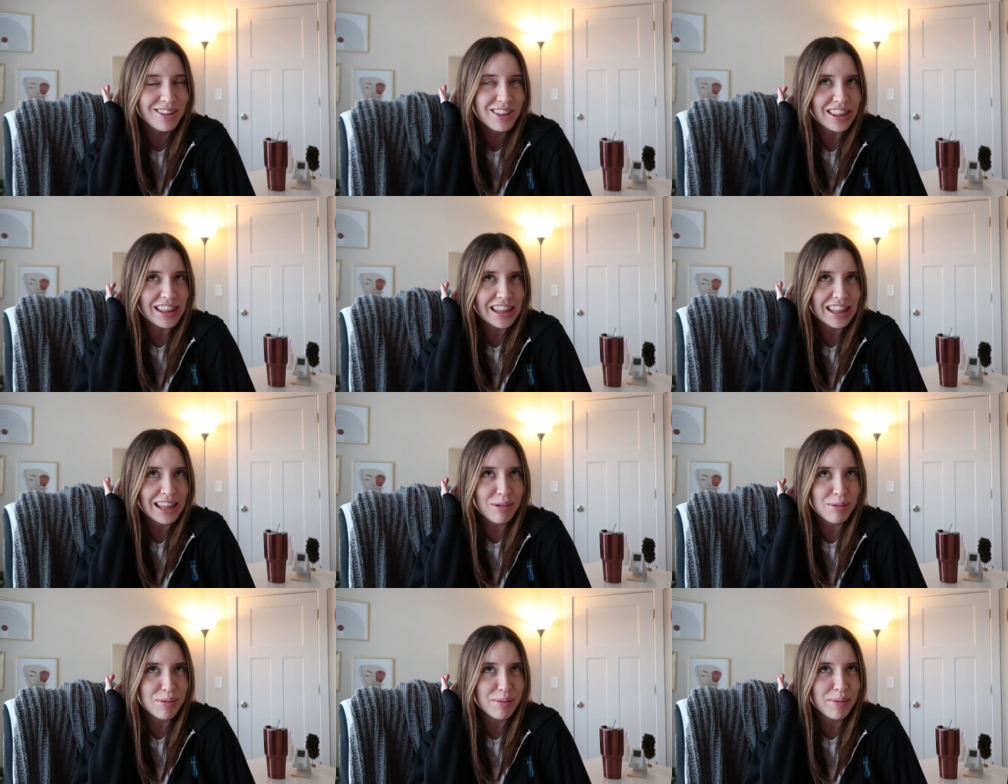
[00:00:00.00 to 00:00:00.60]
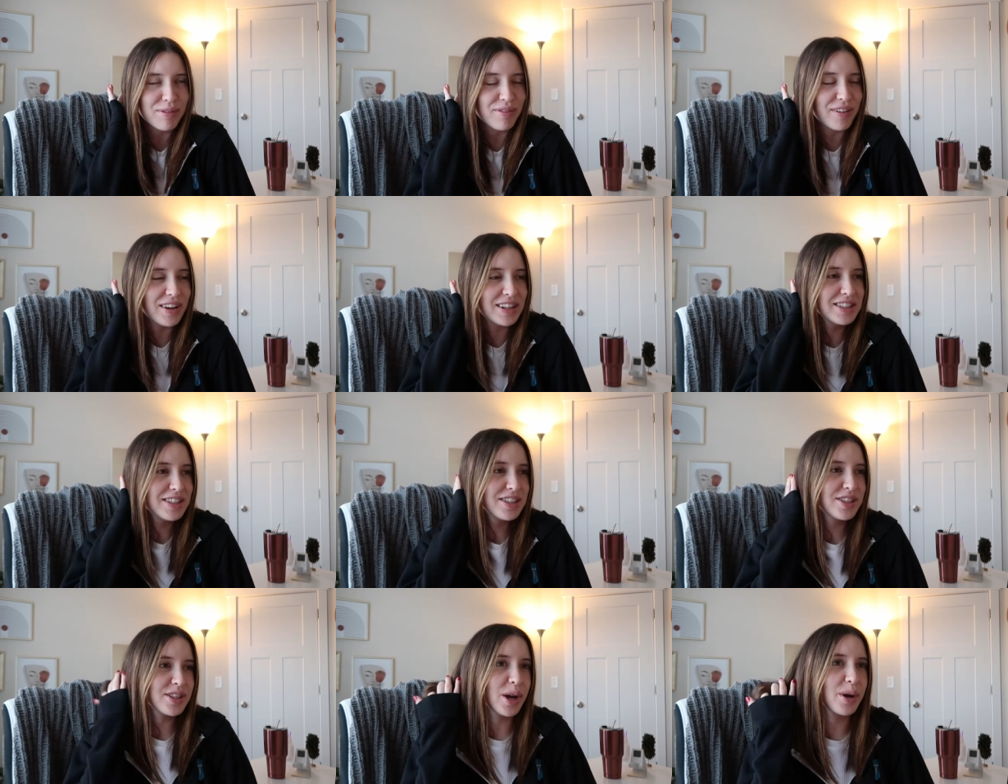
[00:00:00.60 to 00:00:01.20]
I thought that that would be
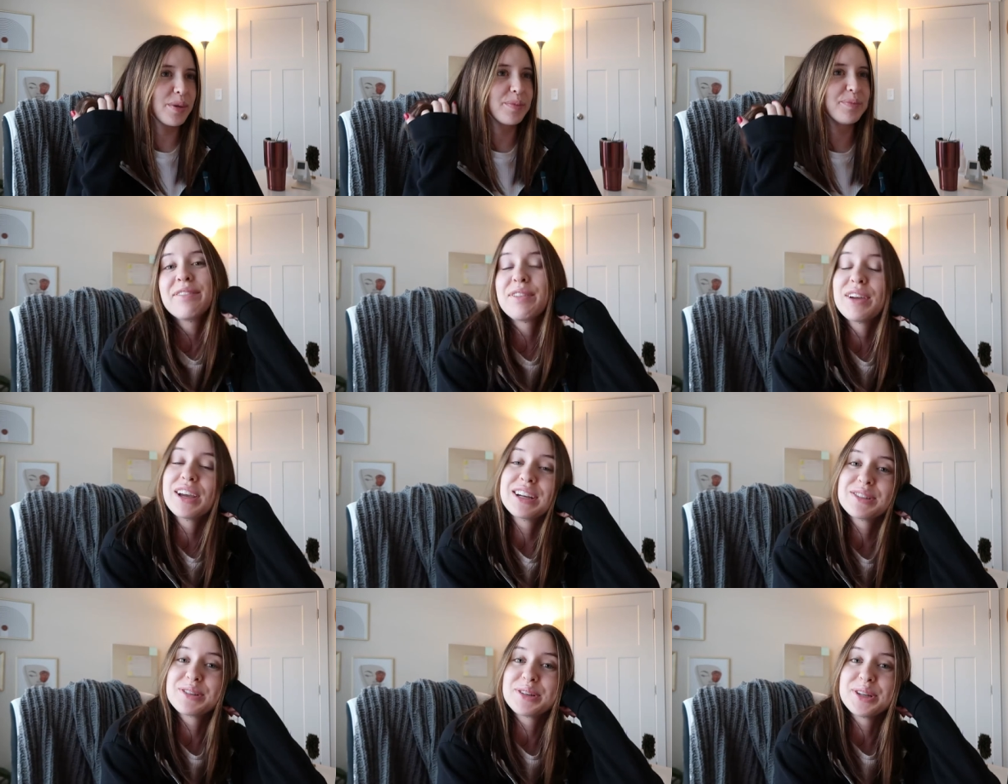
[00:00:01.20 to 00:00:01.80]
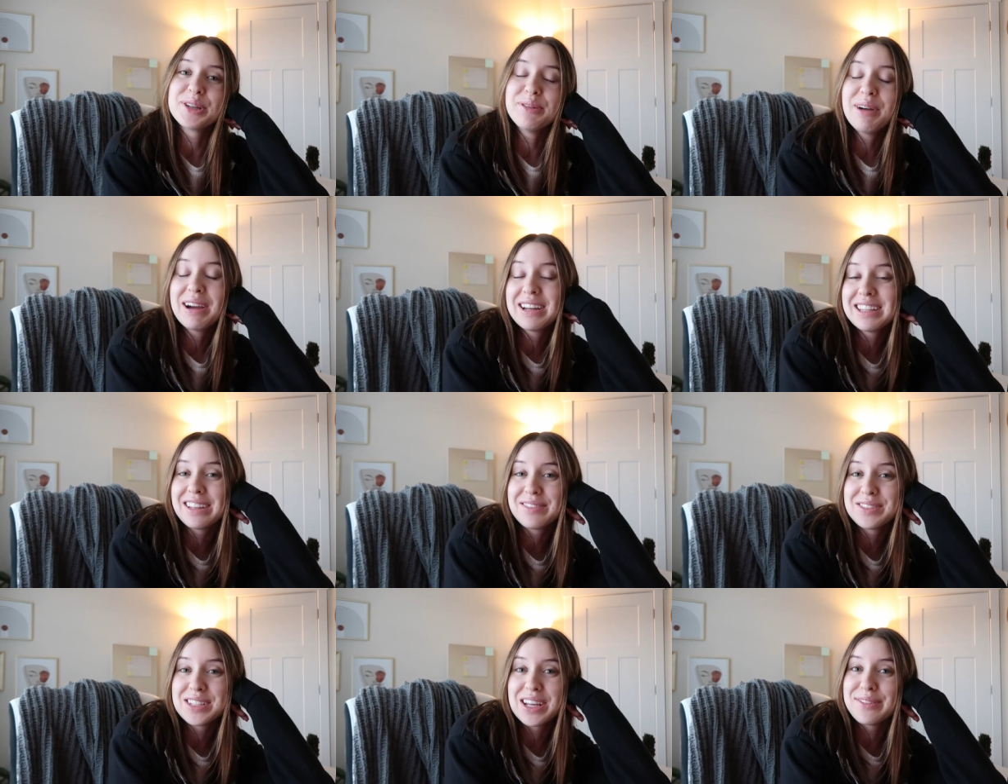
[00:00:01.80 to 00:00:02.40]
fun. So if you guys are new,
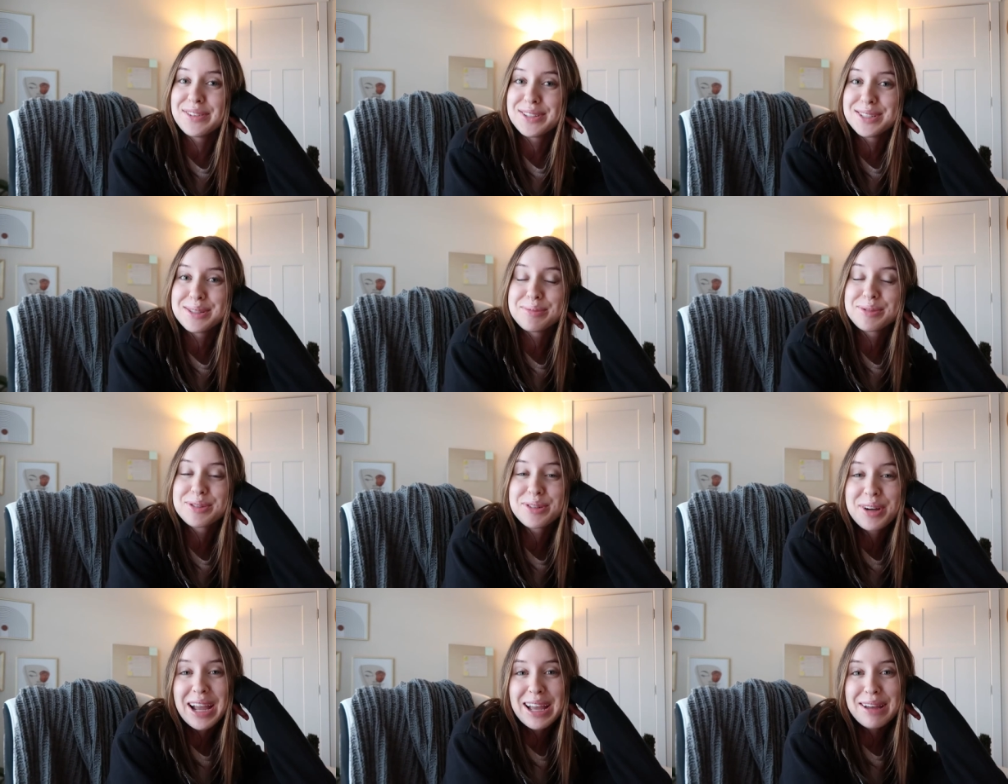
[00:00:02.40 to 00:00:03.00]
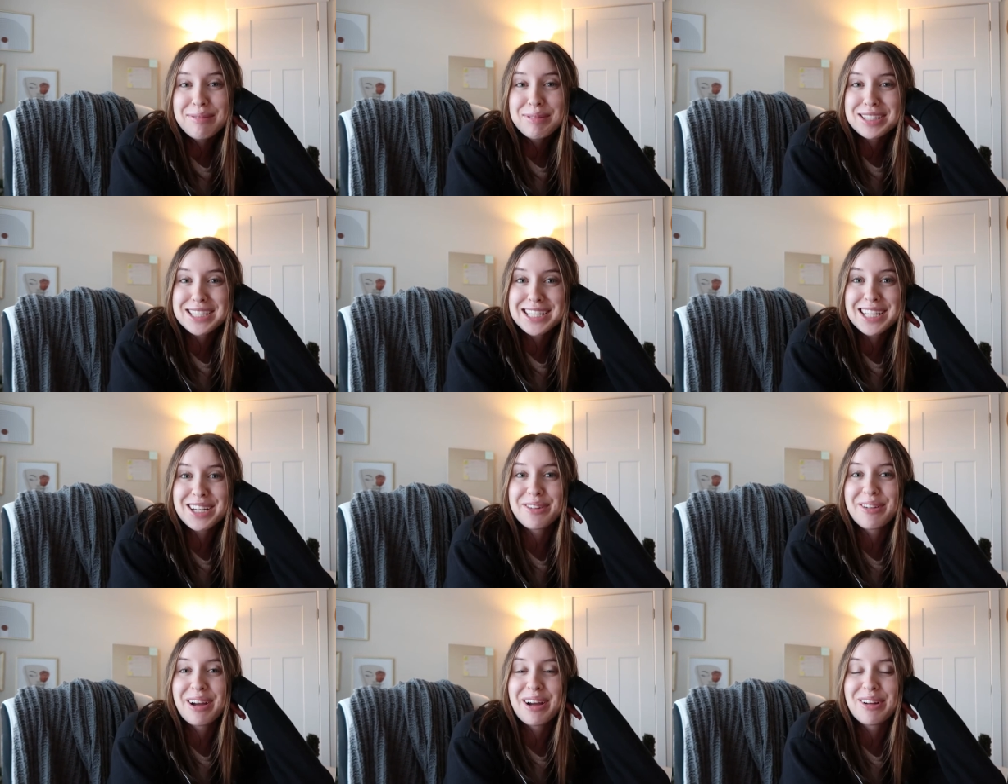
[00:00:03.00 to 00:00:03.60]
I'd love to have you subscribe.
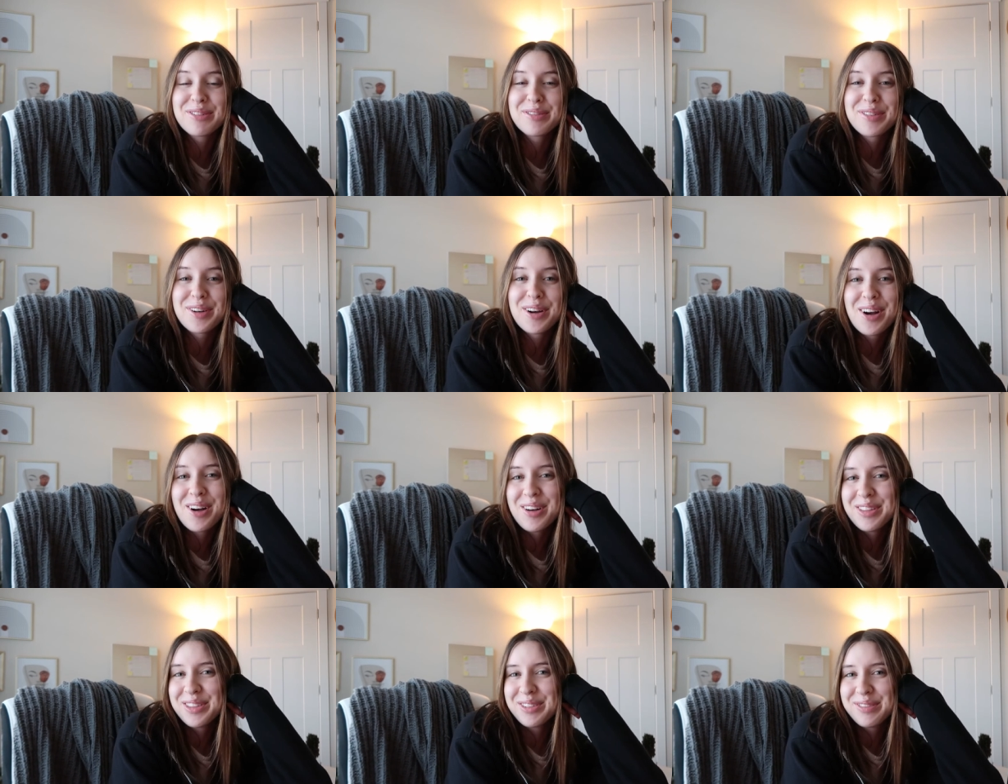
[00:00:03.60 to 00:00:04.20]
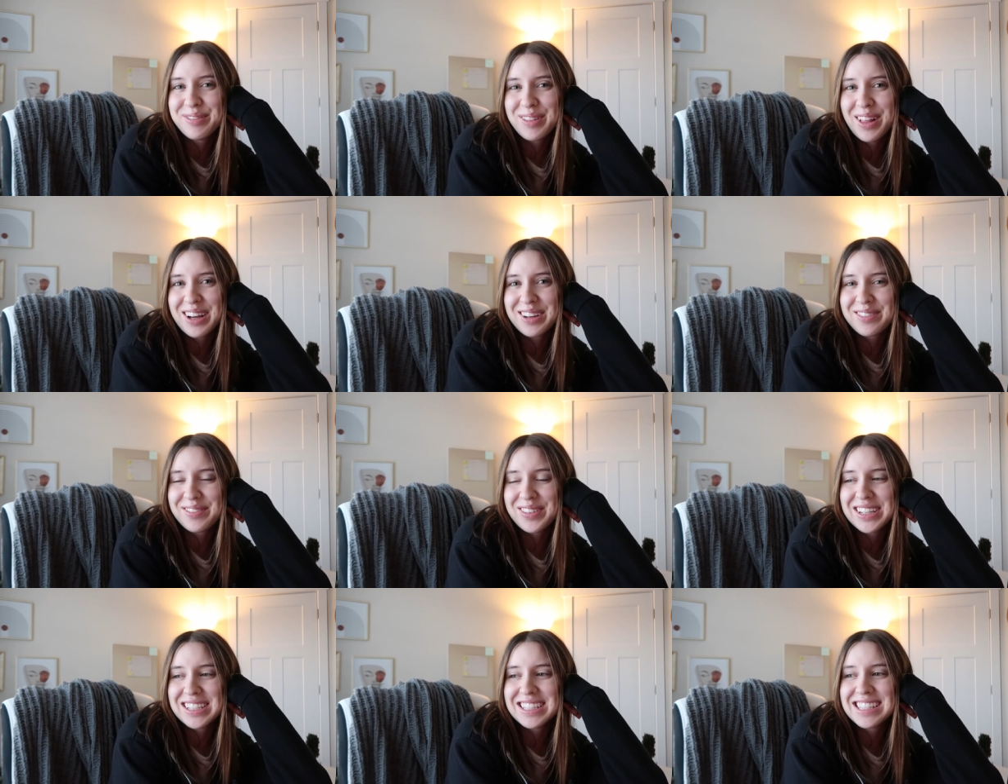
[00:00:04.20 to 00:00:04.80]
Stick around for all the
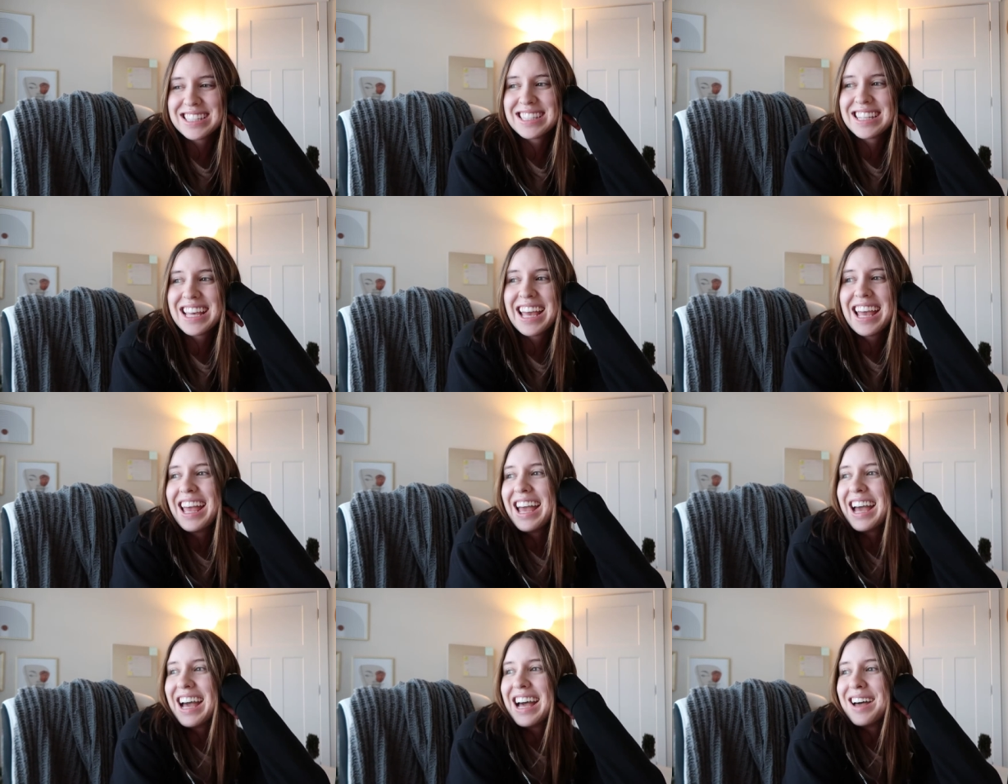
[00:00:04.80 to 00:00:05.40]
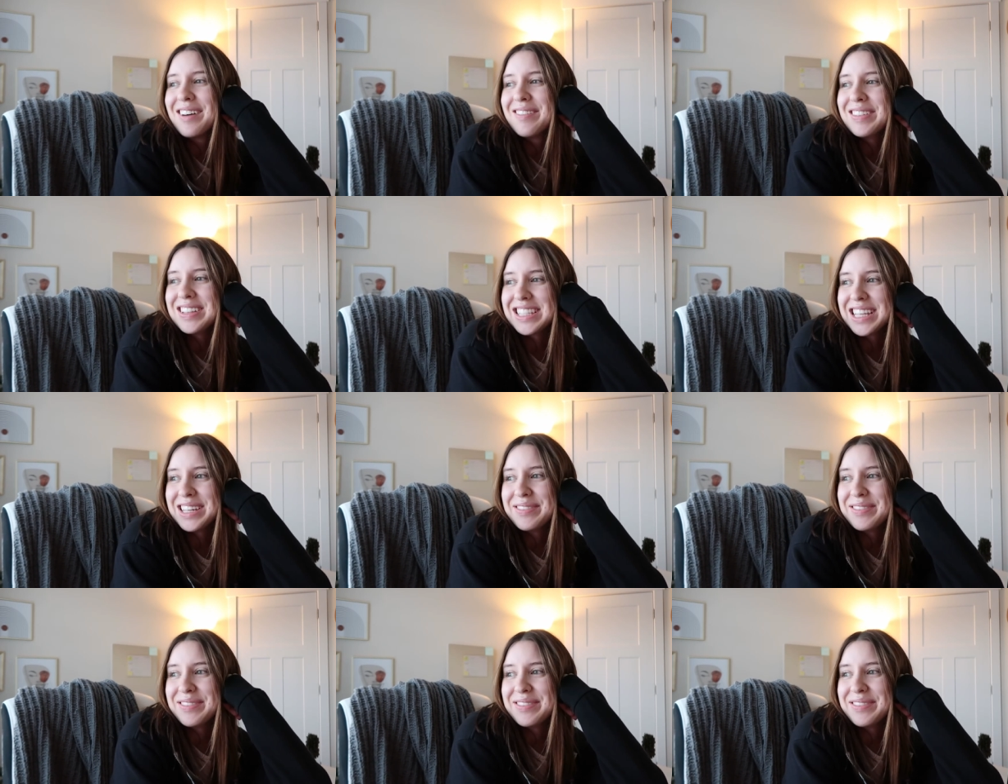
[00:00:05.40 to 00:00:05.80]
Vlogmas. It's